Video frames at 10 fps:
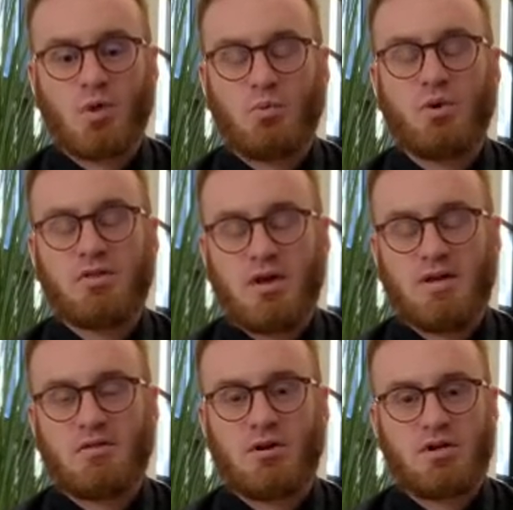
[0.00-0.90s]
With
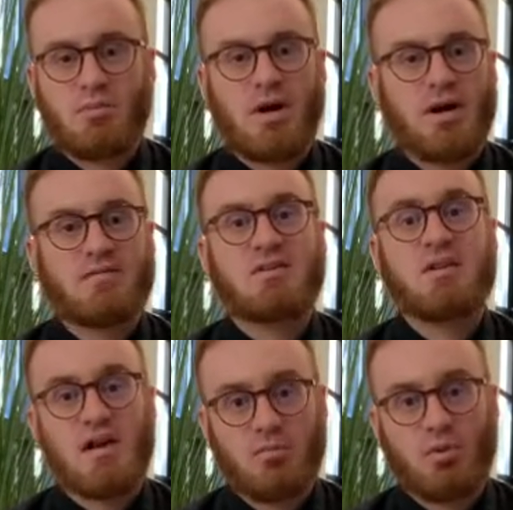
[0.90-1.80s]
that, though, you might have to
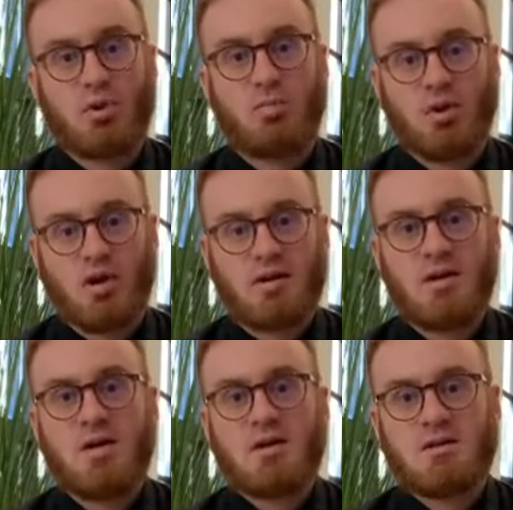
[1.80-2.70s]
take more blood.
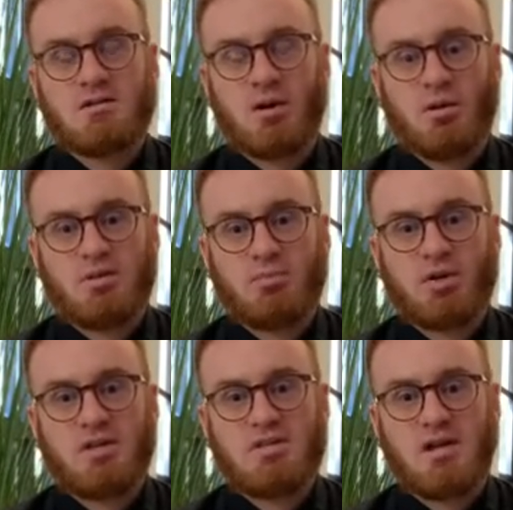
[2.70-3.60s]
So it's
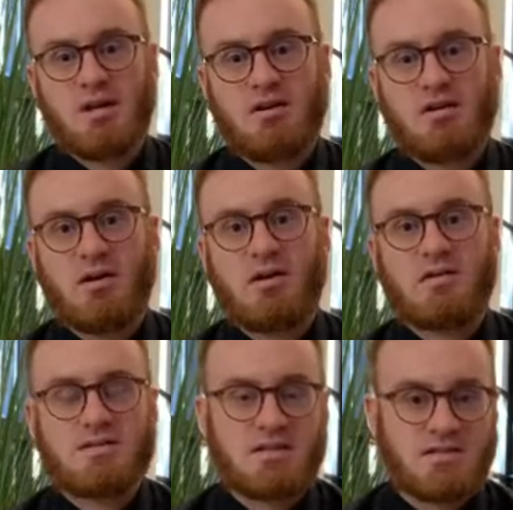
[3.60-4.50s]
pretty standard
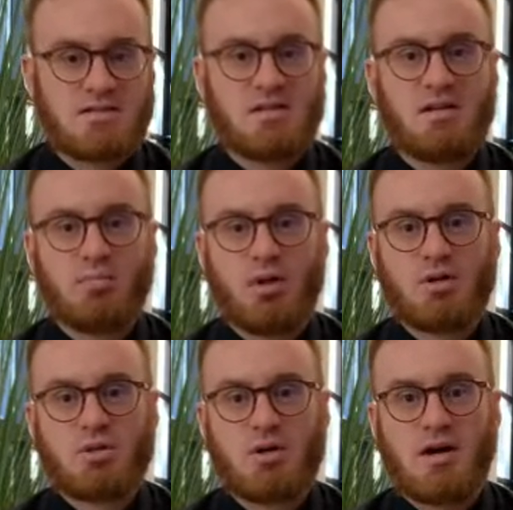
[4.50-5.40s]
60
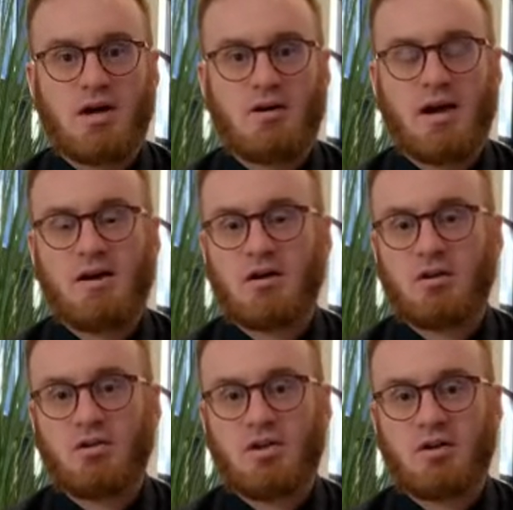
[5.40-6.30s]
blood draw. At our
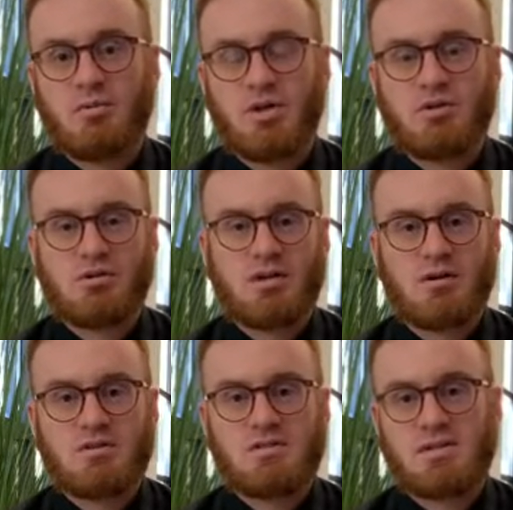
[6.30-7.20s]
clinic, we usually
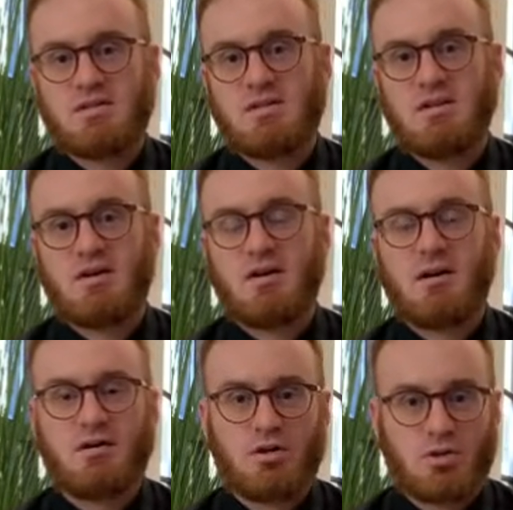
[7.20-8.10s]
go 60 to
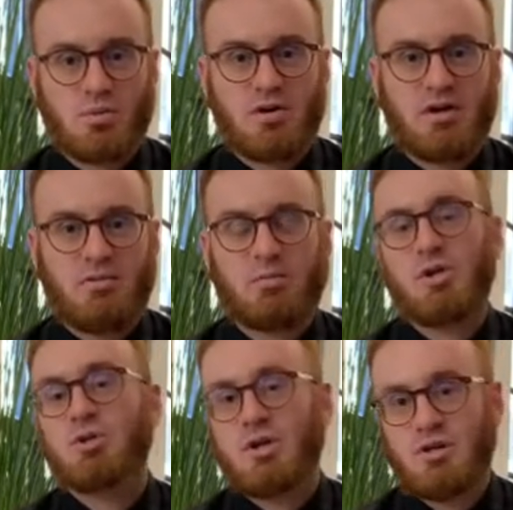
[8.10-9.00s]
120 when
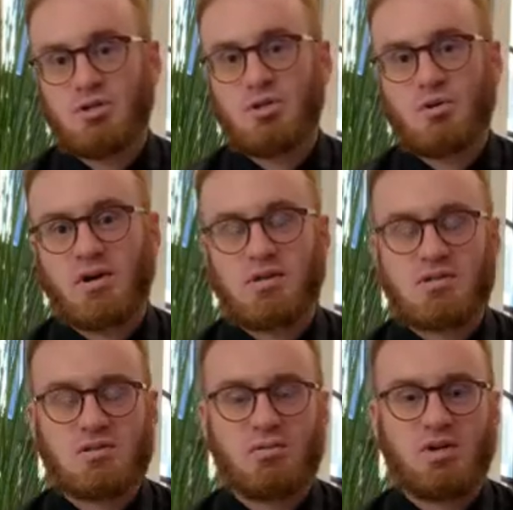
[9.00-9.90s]
we treat a joint,
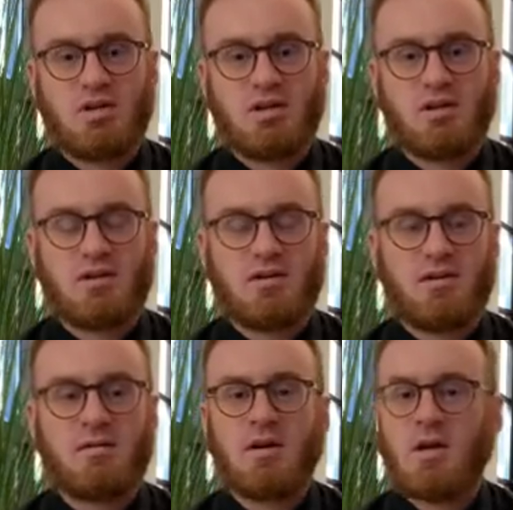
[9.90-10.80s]
just so we get
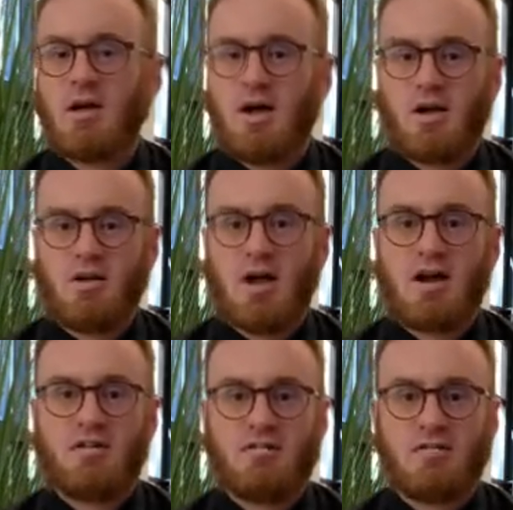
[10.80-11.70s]
a
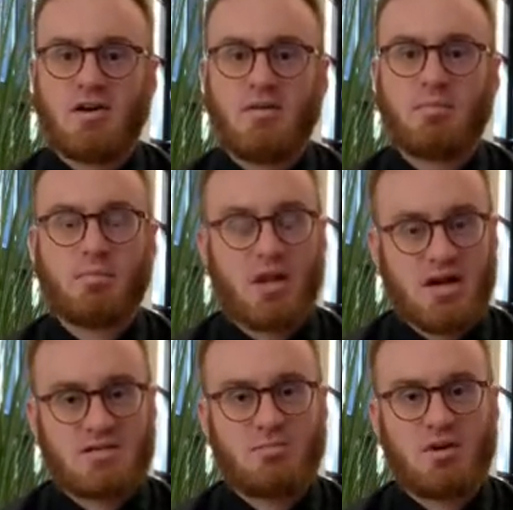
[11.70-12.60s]
lot of
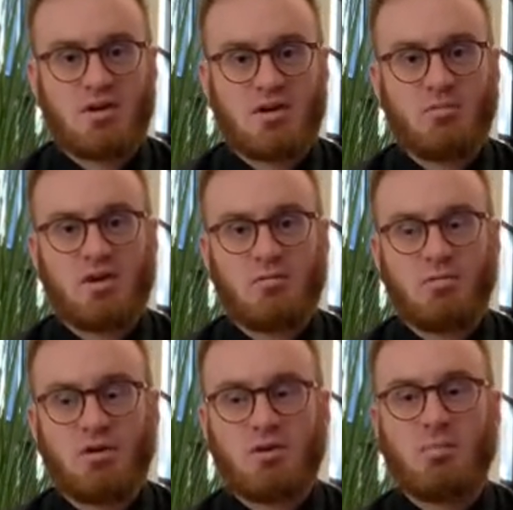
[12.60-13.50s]
plasma, and we can
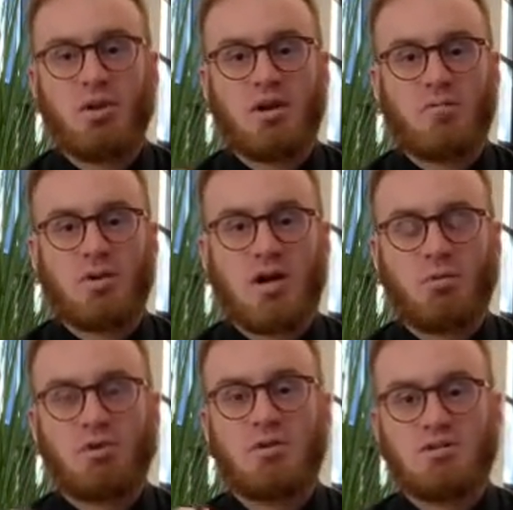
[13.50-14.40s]
really play
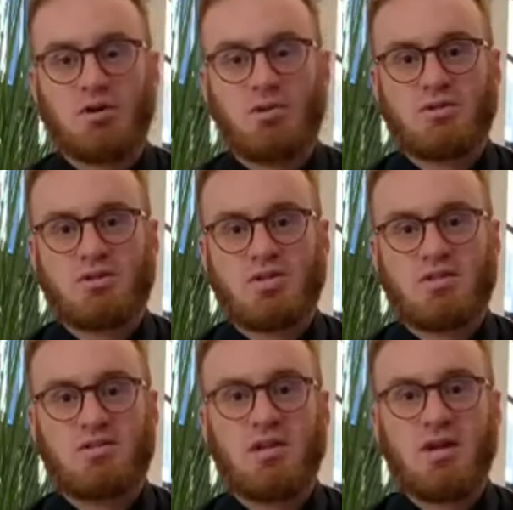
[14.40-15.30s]
around with the
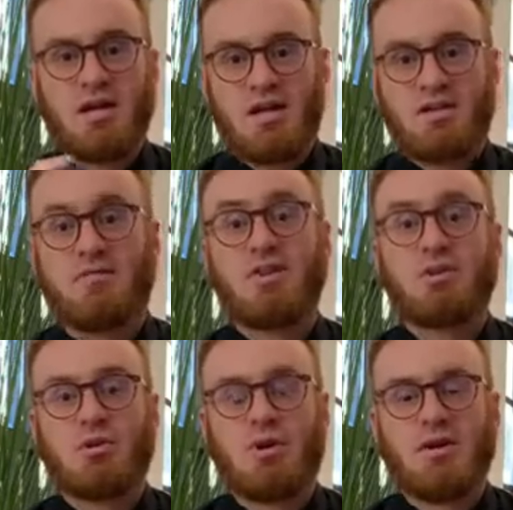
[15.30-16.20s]
dosages,
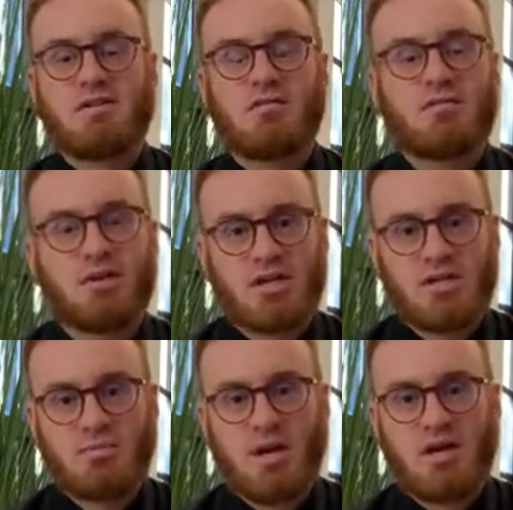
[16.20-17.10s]
individualize it for
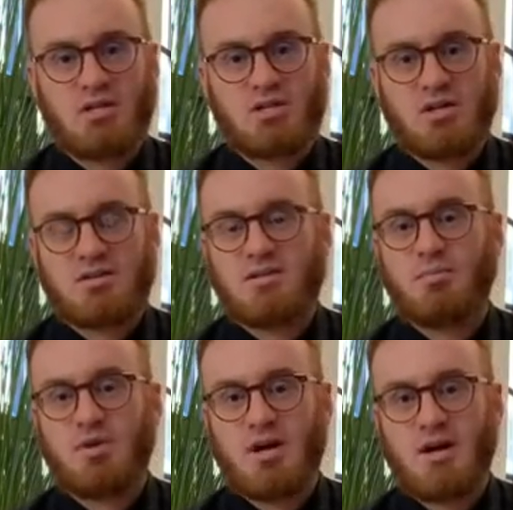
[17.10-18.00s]
each patient.
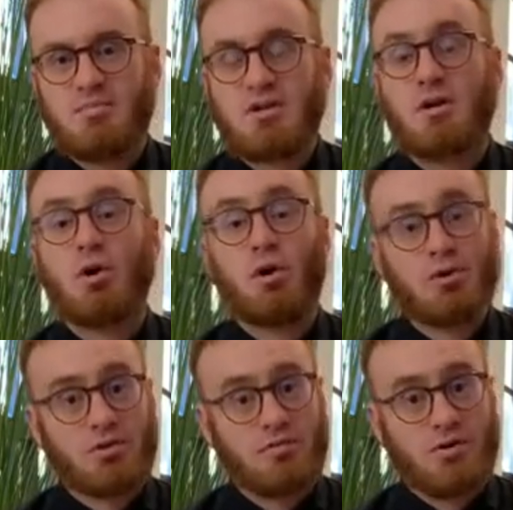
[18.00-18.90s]
Sometimes in our
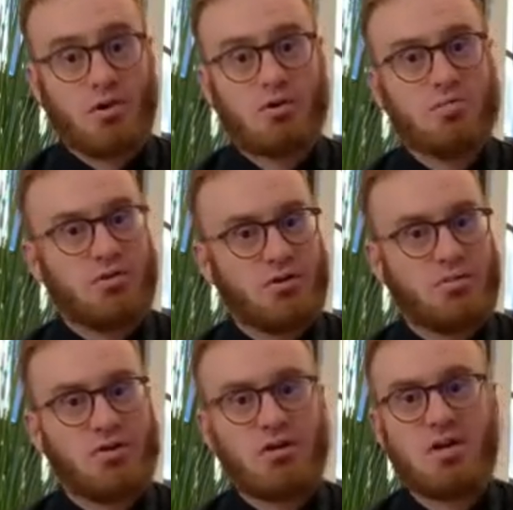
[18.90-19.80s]
older folks with the
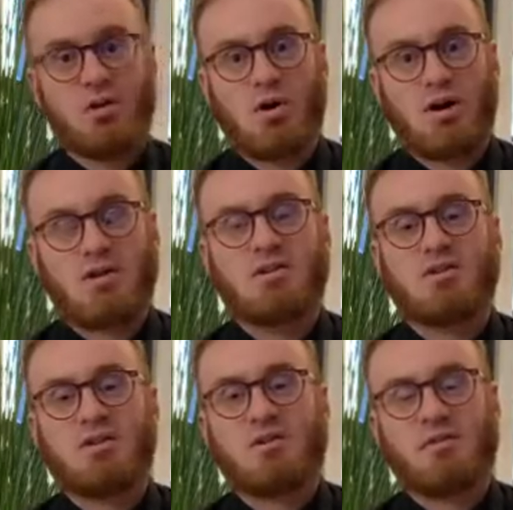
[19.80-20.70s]
really chronic
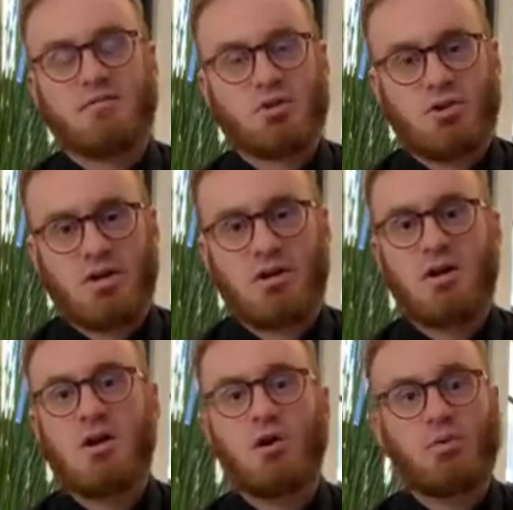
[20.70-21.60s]
degenerative joint,
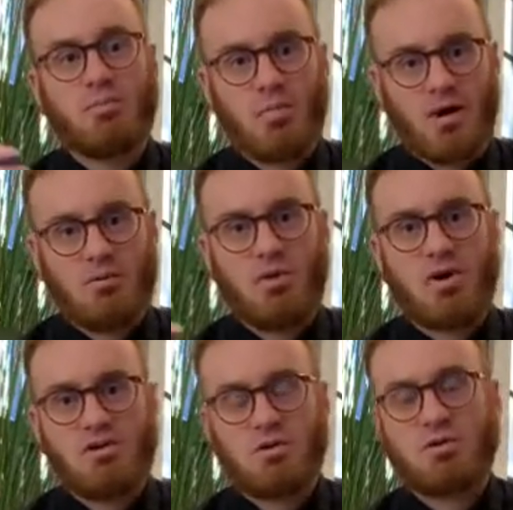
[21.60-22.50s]
we might
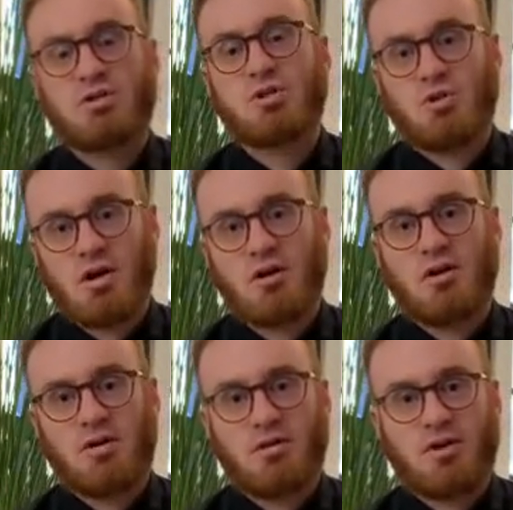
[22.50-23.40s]
want to do a
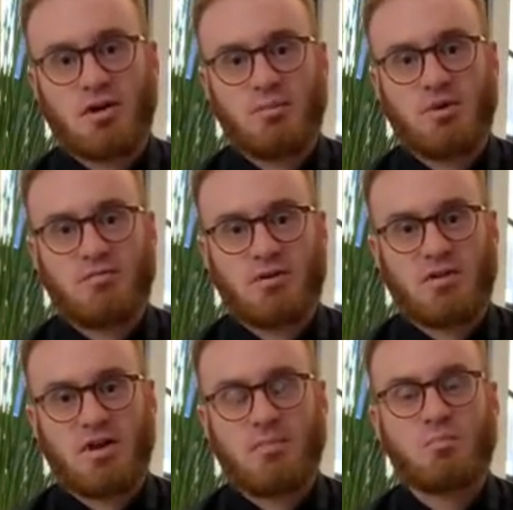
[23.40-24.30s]
stronger therapy for
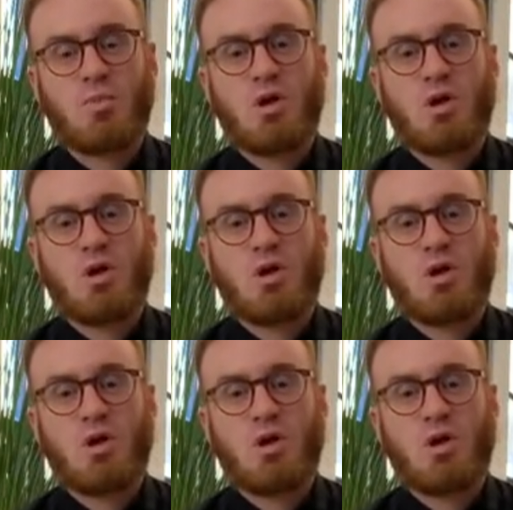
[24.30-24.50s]
them.